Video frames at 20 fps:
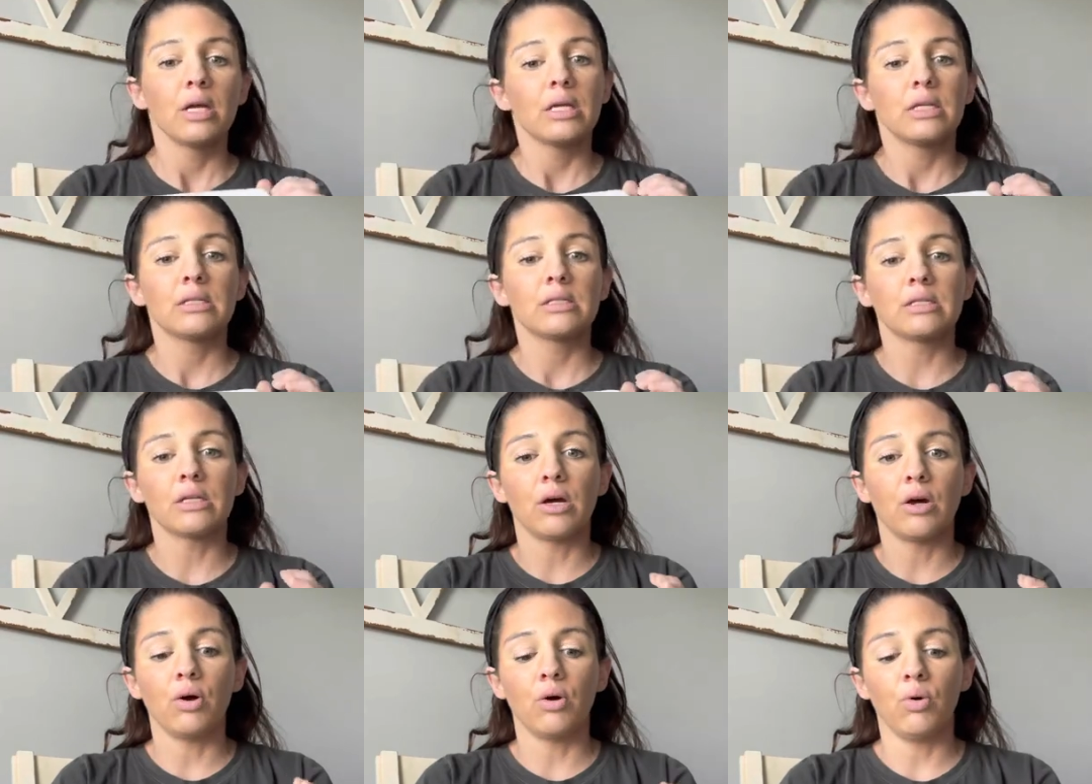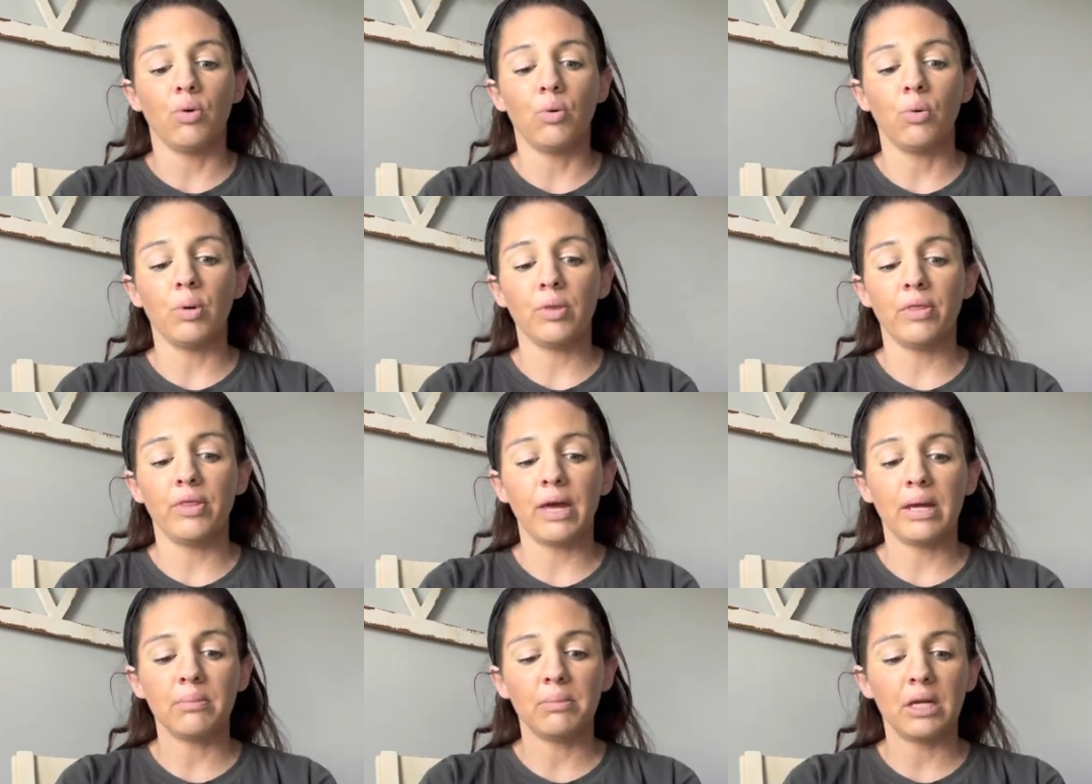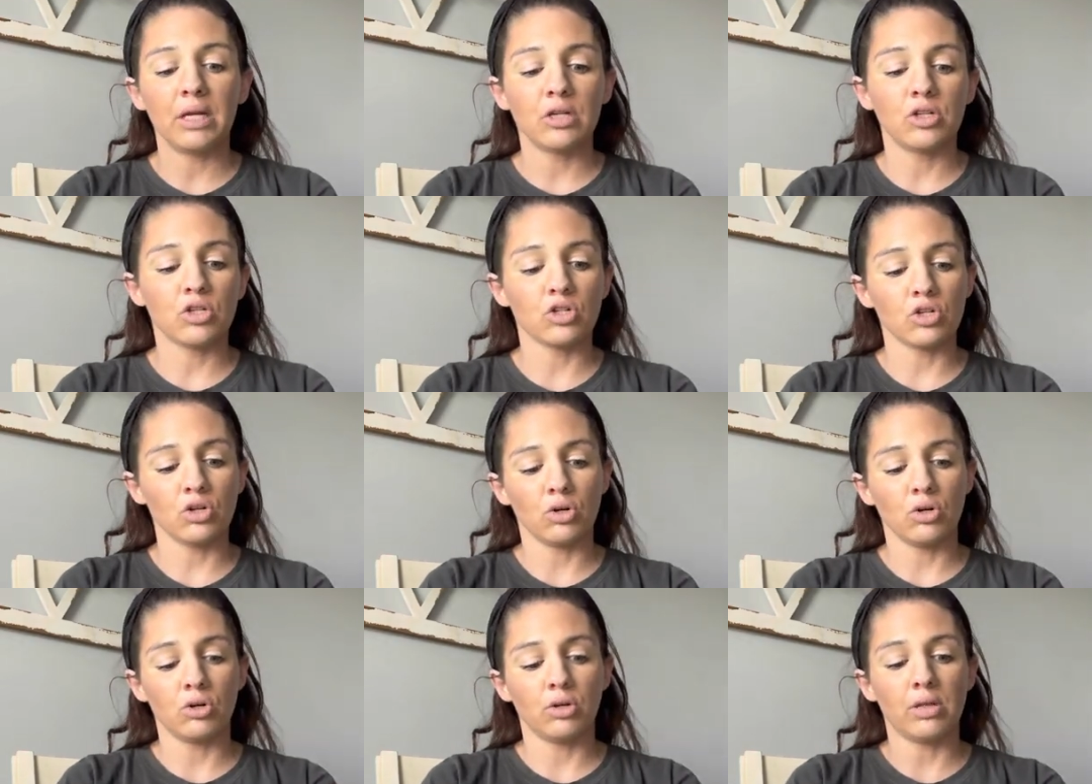So they make
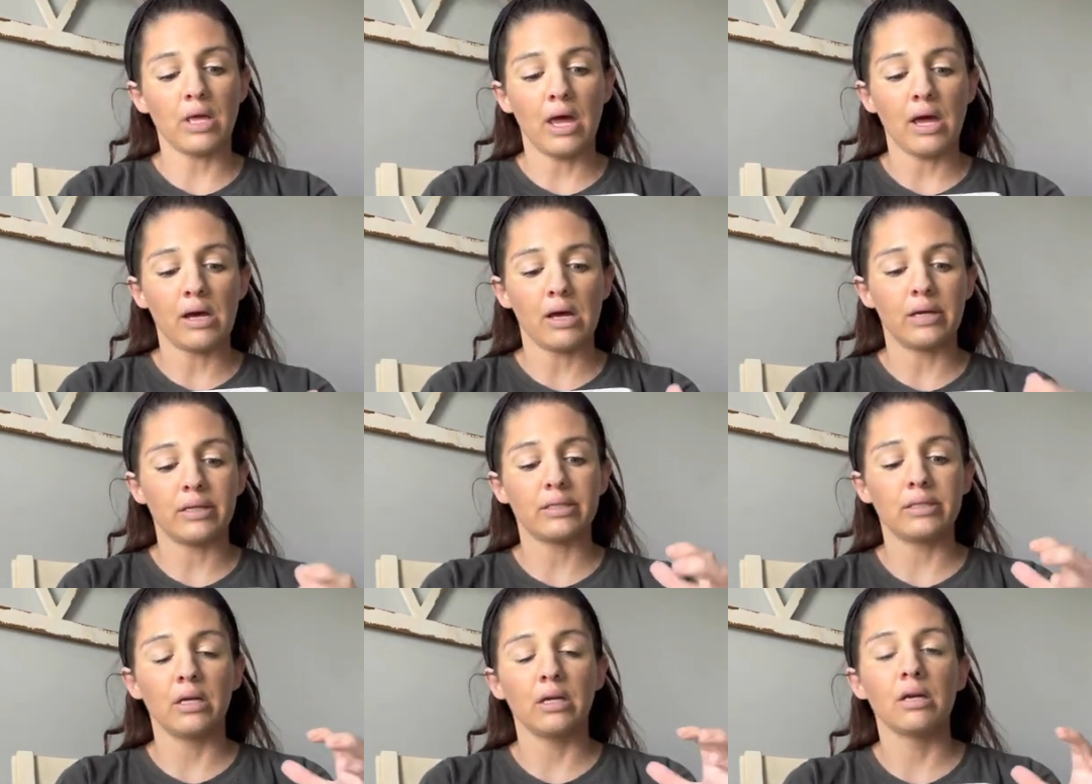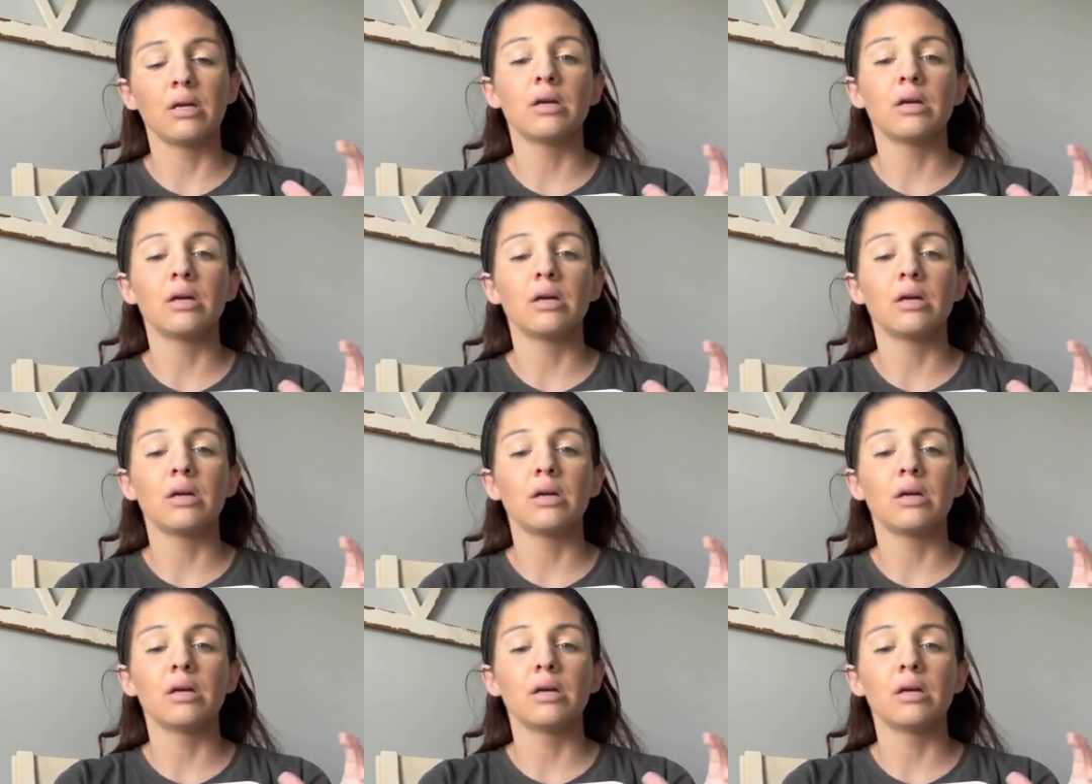sure that